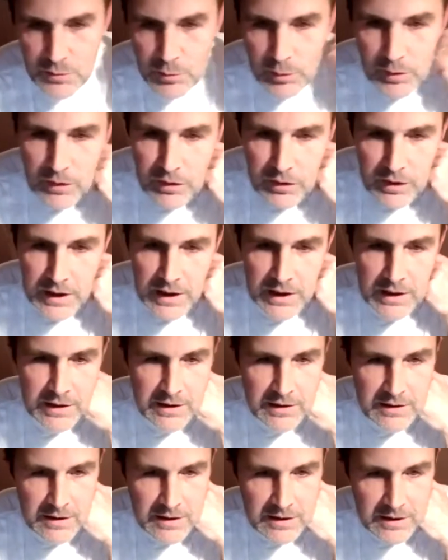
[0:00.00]
with the
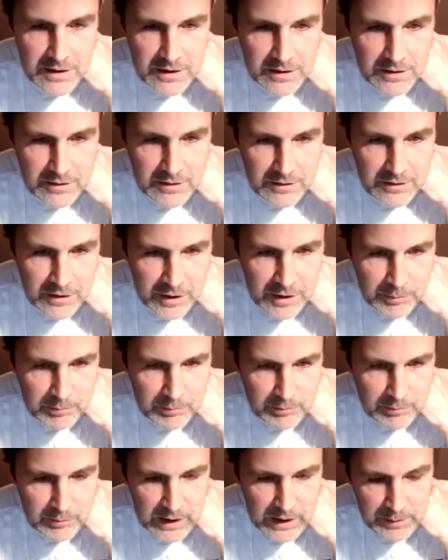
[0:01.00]
LED
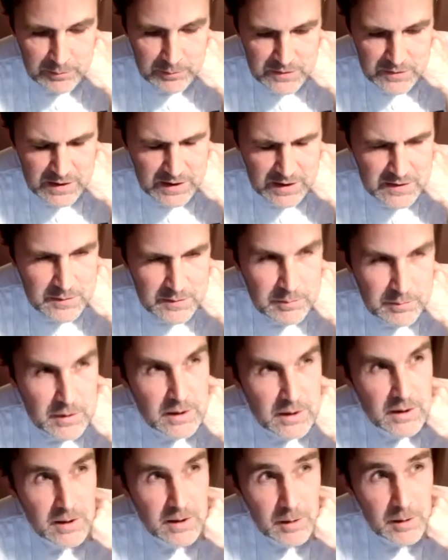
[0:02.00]
lamps, that's
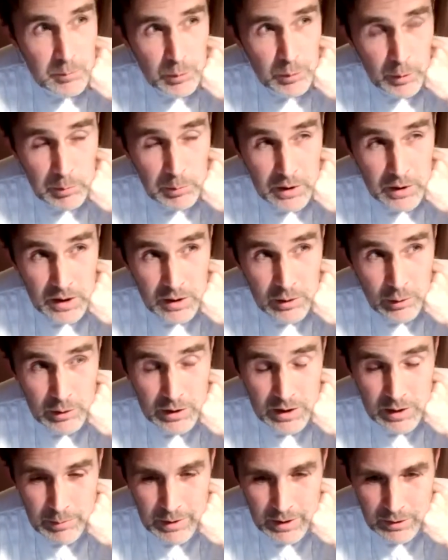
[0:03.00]
probably only
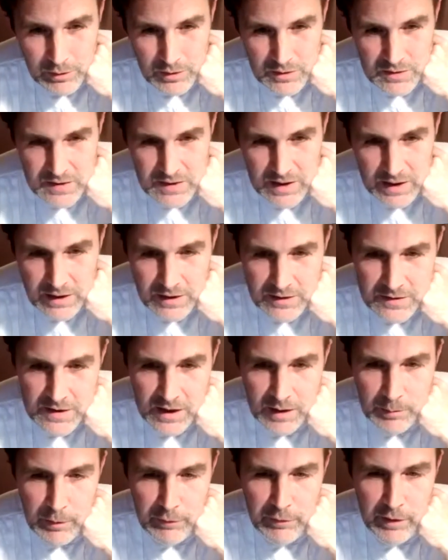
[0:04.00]
about the second
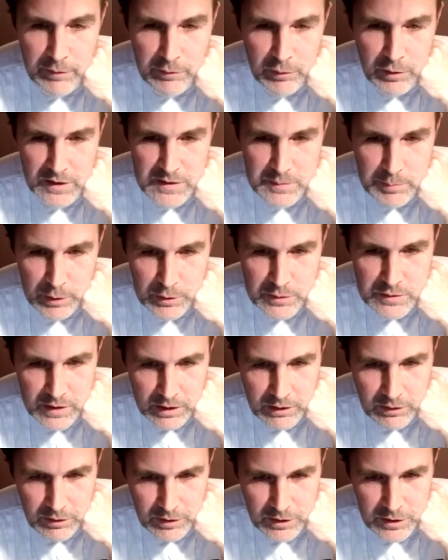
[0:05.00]
time I've ever exposed
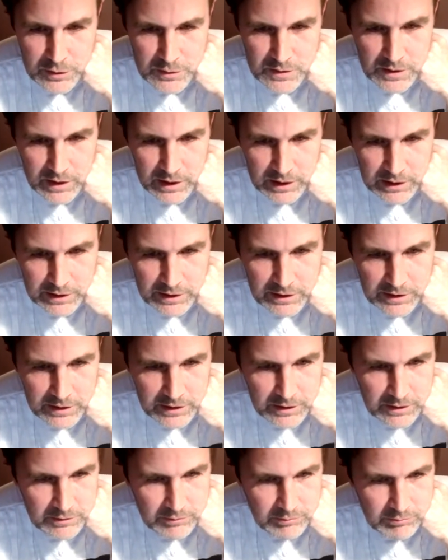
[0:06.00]
anything using
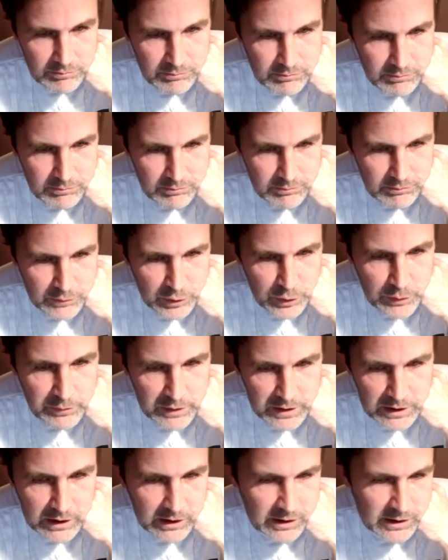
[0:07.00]
LED
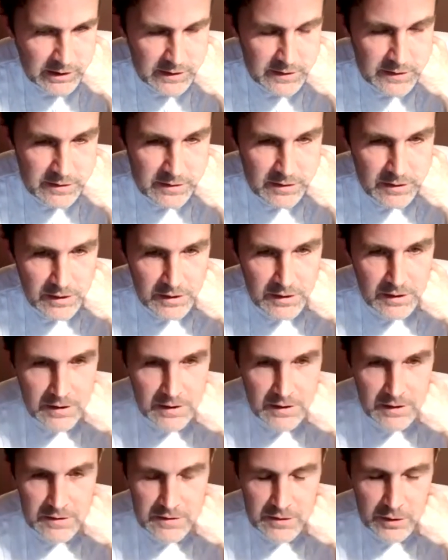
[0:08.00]
UV lights.
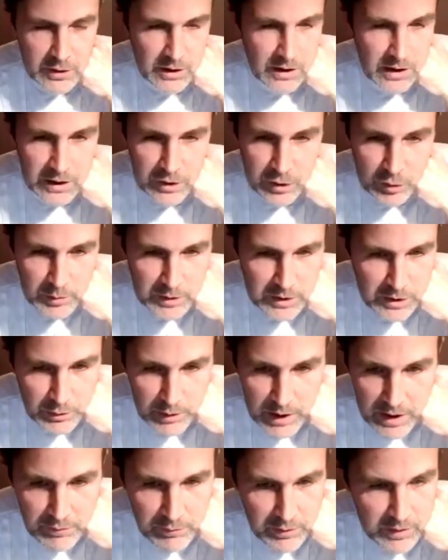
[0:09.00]
So I normally do
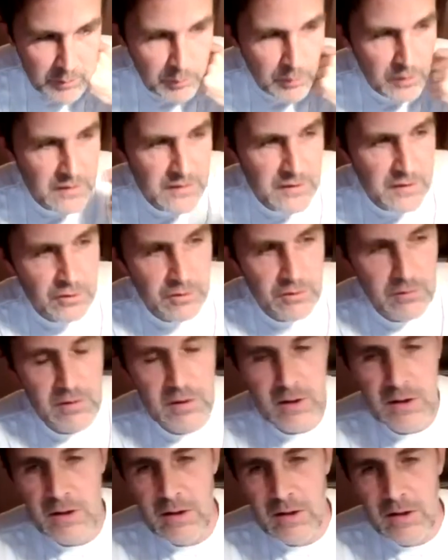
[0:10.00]
everything with the sun.
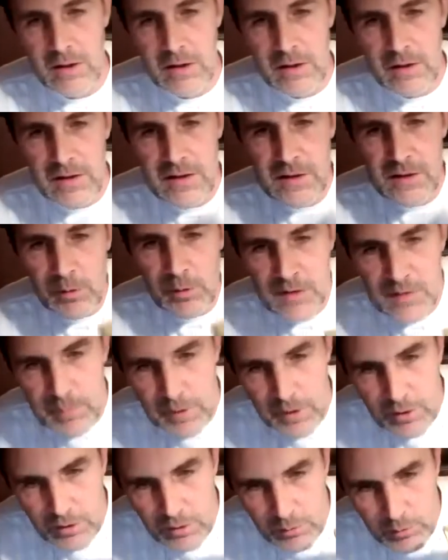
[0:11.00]
This one has
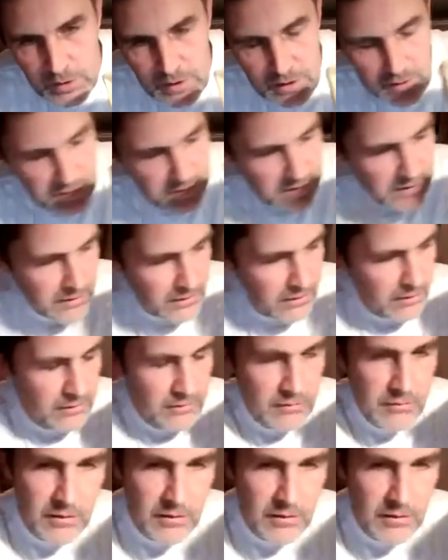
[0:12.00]
been on the windowsill.